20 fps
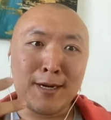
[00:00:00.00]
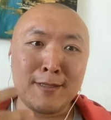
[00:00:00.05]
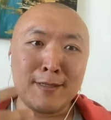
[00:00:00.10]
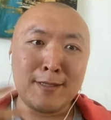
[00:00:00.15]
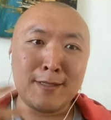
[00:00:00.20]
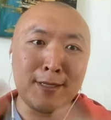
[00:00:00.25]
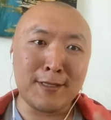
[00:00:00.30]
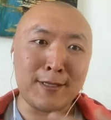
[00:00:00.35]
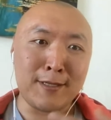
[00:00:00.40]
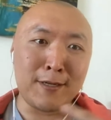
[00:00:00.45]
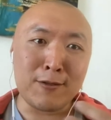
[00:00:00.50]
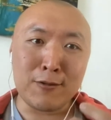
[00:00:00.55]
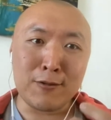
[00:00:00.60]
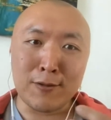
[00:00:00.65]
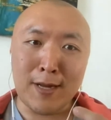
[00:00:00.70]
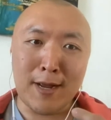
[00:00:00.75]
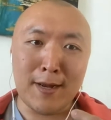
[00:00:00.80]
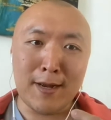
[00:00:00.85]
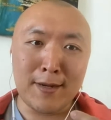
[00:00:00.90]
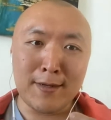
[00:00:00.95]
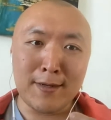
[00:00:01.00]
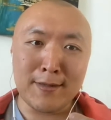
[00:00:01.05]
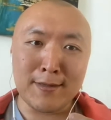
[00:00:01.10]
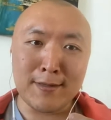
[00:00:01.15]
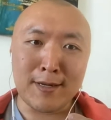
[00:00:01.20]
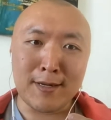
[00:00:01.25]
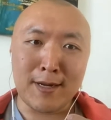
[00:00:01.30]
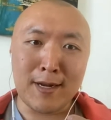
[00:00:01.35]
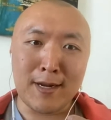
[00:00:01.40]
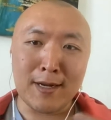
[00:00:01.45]

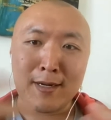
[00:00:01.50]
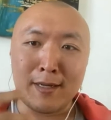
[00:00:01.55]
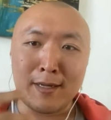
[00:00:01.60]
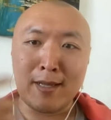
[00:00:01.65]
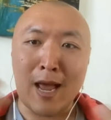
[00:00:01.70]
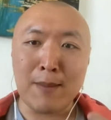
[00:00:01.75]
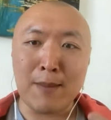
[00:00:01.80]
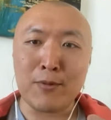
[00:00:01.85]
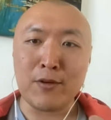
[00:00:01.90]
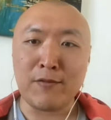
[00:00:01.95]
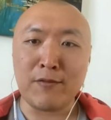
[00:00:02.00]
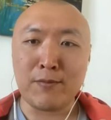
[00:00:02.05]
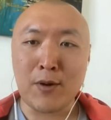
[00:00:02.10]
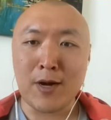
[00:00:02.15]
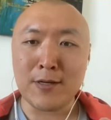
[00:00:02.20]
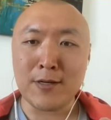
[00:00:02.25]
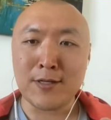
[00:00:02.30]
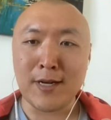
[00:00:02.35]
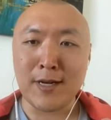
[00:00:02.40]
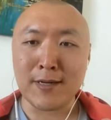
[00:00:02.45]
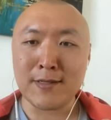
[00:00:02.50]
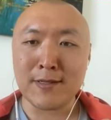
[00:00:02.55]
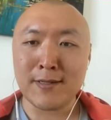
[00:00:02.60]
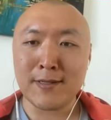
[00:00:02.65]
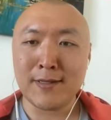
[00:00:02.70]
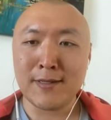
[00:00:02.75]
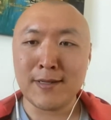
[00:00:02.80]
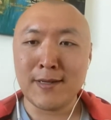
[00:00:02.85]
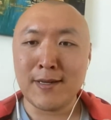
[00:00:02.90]
decentralized collaborative project.